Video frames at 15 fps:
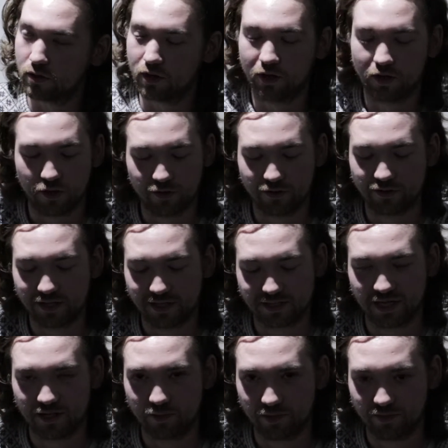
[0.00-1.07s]
are on this
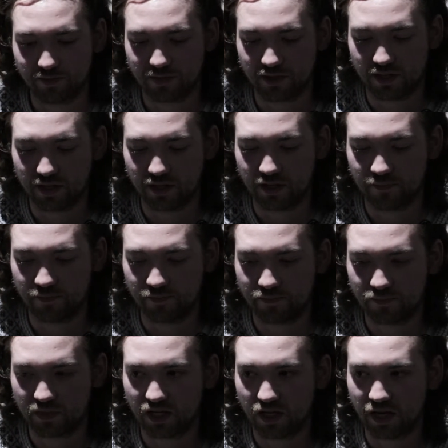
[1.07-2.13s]
album,
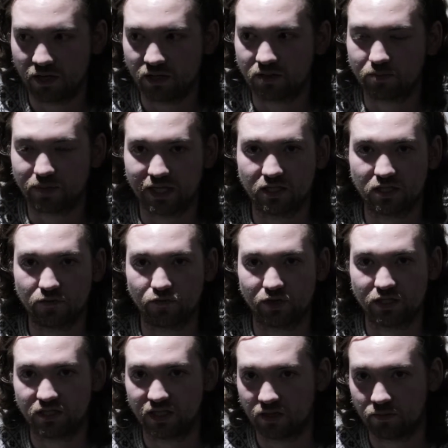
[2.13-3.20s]
and plenty of
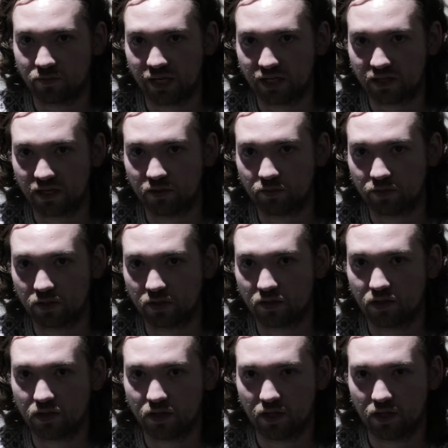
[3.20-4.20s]
which didn't make that bar.